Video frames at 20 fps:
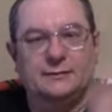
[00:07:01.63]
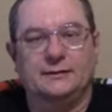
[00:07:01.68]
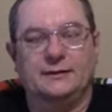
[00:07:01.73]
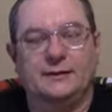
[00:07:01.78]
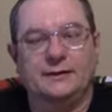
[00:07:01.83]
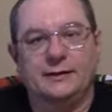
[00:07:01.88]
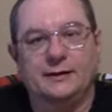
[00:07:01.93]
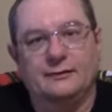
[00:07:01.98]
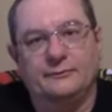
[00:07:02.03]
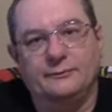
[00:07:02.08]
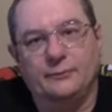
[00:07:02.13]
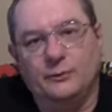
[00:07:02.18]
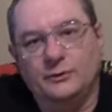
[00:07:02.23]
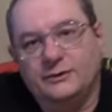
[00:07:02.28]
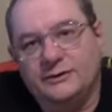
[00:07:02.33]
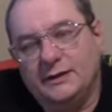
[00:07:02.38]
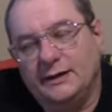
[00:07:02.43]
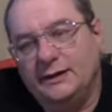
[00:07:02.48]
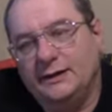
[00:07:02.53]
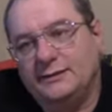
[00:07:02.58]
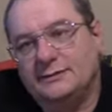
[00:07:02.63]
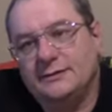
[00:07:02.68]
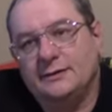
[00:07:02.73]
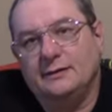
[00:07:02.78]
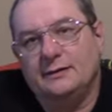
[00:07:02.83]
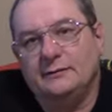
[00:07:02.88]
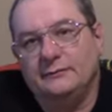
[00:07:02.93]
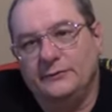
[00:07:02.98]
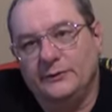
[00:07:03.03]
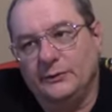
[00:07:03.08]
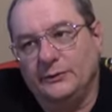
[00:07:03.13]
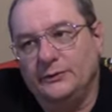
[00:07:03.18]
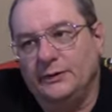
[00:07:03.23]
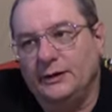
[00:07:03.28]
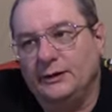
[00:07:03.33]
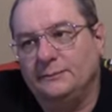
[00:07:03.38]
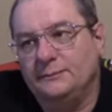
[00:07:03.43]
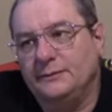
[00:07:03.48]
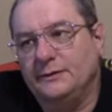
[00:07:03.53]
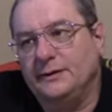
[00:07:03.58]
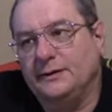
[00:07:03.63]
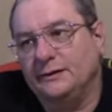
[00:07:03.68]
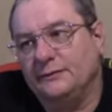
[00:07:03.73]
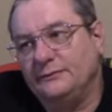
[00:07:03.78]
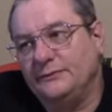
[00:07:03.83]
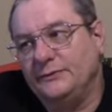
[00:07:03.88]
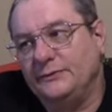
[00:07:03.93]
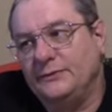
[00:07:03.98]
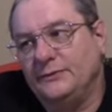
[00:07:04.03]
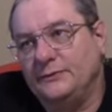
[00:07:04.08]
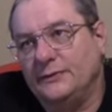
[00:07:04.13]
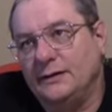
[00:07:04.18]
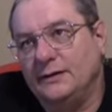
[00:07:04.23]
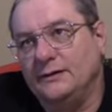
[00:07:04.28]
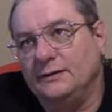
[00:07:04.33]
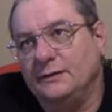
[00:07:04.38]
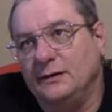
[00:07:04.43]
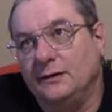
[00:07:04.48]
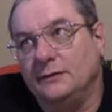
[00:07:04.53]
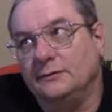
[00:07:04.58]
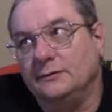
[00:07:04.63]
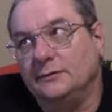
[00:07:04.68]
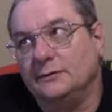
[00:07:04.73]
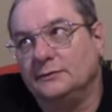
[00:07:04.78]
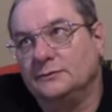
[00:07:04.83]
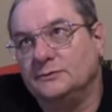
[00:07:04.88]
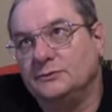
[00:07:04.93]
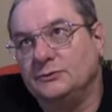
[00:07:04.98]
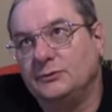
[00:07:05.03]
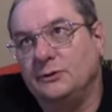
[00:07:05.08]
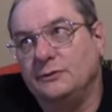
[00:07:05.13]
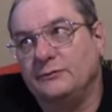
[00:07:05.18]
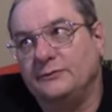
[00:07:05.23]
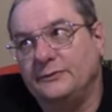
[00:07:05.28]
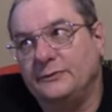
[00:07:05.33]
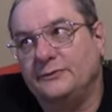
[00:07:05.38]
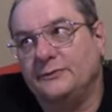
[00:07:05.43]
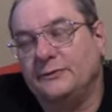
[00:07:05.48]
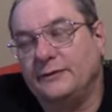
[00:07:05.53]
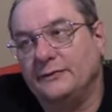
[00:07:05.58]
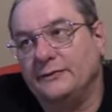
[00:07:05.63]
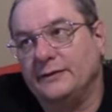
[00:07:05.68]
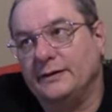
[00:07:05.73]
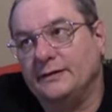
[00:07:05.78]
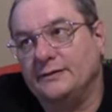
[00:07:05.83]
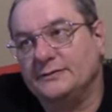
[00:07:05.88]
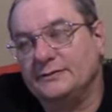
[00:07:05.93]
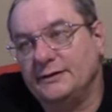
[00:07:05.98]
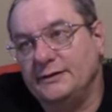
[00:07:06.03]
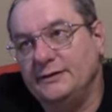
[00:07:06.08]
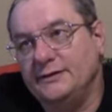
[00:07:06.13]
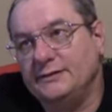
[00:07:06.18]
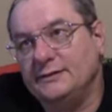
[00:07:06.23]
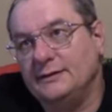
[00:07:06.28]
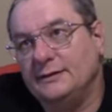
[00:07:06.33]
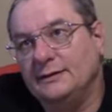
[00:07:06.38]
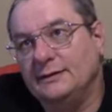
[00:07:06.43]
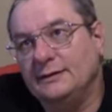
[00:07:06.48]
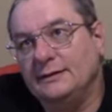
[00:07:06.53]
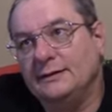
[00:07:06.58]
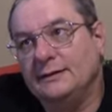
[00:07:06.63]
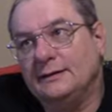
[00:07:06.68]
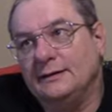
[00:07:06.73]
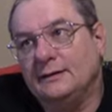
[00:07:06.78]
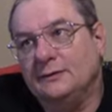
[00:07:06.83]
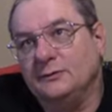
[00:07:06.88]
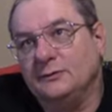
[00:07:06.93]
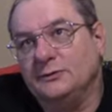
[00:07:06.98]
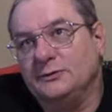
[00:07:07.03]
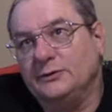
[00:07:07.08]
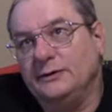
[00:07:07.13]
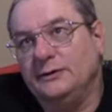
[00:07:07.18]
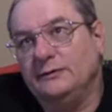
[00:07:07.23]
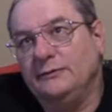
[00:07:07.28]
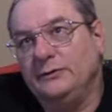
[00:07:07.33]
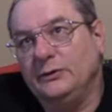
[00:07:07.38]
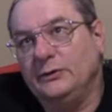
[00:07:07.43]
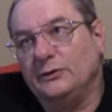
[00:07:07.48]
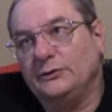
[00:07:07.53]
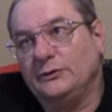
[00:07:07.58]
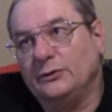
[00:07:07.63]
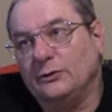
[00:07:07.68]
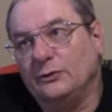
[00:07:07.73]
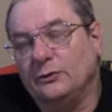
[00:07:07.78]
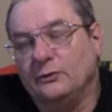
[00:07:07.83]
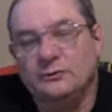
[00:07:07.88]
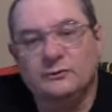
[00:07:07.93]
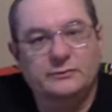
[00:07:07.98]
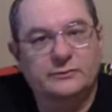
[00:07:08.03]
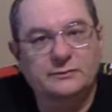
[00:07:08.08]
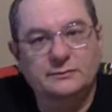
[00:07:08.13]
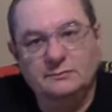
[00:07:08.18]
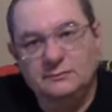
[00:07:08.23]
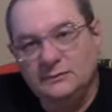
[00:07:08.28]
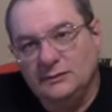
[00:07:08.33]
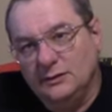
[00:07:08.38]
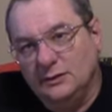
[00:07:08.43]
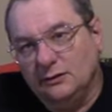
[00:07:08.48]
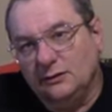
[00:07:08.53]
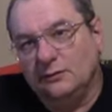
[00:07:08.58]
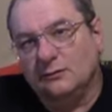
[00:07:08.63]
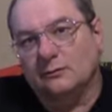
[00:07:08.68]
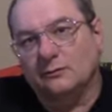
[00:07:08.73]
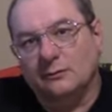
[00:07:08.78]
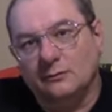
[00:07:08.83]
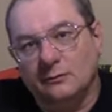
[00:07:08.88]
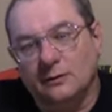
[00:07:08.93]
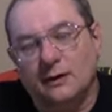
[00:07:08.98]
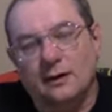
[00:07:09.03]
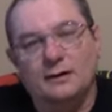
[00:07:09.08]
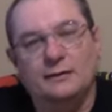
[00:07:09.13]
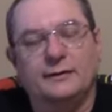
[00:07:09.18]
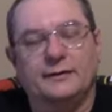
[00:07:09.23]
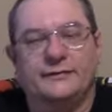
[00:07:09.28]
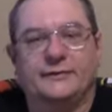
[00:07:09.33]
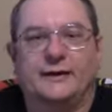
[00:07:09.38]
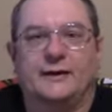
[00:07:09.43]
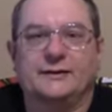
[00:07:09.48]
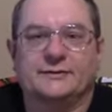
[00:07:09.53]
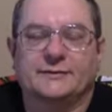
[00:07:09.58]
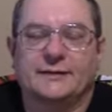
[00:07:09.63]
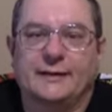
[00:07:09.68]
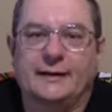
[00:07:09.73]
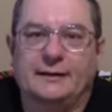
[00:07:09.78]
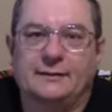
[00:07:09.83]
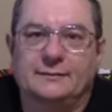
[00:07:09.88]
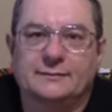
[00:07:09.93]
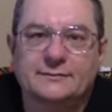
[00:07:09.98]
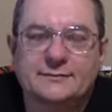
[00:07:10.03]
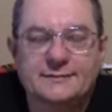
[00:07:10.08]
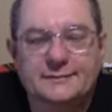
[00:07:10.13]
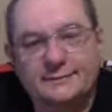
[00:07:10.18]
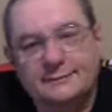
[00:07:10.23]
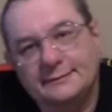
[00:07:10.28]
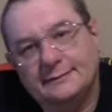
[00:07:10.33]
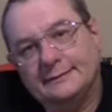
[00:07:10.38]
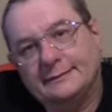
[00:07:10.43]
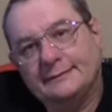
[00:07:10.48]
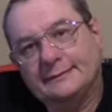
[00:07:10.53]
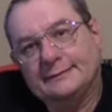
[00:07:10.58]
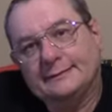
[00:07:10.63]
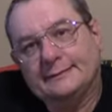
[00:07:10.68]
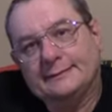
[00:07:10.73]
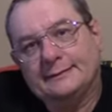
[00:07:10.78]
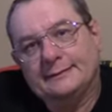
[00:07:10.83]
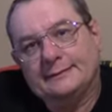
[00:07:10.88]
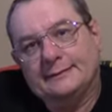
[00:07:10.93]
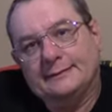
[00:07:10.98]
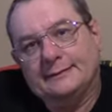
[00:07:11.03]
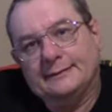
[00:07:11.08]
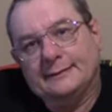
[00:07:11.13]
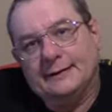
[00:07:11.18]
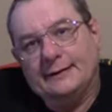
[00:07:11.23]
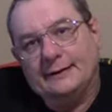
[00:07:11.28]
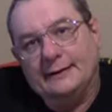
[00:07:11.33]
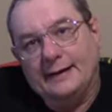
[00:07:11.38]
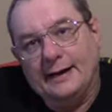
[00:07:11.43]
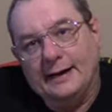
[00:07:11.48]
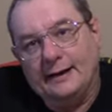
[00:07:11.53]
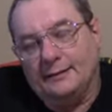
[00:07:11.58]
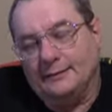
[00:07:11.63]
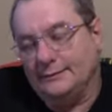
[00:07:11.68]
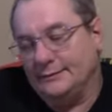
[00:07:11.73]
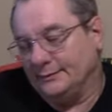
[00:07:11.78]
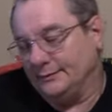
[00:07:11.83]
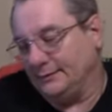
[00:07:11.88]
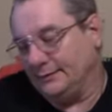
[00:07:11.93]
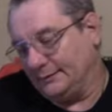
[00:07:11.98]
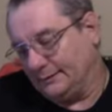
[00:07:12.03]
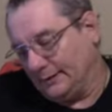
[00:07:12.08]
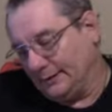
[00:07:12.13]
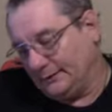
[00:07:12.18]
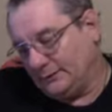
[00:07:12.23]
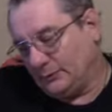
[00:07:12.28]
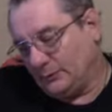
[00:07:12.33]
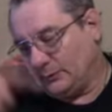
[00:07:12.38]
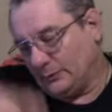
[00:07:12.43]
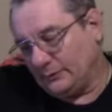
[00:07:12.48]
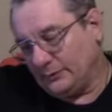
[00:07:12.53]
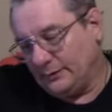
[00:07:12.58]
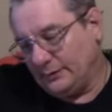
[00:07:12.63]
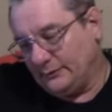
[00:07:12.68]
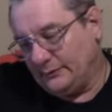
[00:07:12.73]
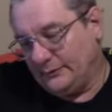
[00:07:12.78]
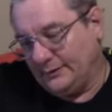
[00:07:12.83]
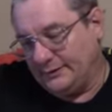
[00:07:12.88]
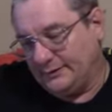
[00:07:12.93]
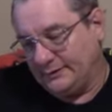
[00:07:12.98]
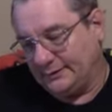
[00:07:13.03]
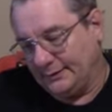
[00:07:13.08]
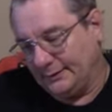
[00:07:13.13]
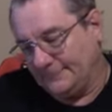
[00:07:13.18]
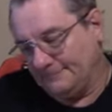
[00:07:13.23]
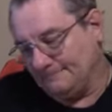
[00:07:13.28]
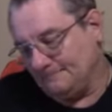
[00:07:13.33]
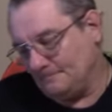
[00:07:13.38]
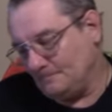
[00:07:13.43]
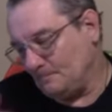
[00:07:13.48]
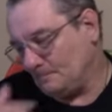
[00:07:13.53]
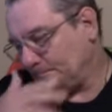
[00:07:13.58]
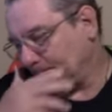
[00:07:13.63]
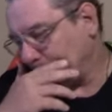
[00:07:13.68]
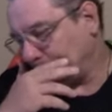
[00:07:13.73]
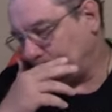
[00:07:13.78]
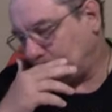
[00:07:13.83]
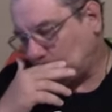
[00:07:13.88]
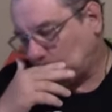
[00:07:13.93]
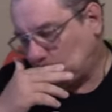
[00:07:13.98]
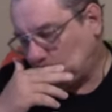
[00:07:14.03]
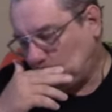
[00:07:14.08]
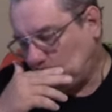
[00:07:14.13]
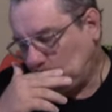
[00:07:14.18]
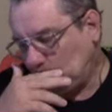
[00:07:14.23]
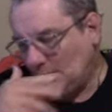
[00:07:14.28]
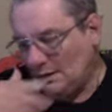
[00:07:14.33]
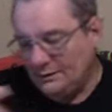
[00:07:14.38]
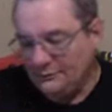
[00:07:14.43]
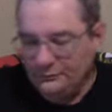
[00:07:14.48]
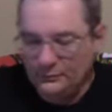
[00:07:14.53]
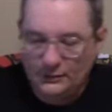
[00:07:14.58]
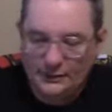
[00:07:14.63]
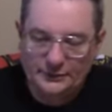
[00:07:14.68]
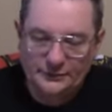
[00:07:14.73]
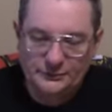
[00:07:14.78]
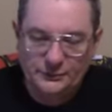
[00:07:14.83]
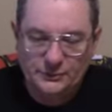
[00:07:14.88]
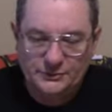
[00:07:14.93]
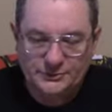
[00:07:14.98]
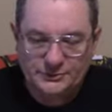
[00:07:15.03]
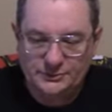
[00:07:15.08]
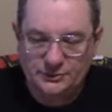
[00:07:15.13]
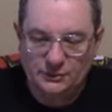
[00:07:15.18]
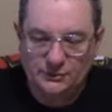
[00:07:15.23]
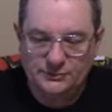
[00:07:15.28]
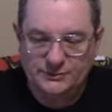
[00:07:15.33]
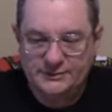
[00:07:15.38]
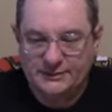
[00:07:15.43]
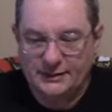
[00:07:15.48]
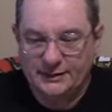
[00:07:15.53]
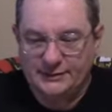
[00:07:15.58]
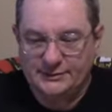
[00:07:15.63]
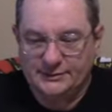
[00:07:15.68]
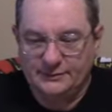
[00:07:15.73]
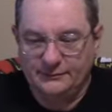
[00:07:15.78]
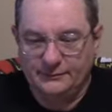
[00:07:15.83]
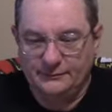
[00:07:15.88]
Now you got 4 tanks filled up at 255 gallons each, which will give you a total of in or around 1,000 gallons. Now, you take the water out of that tank, run through a slow sand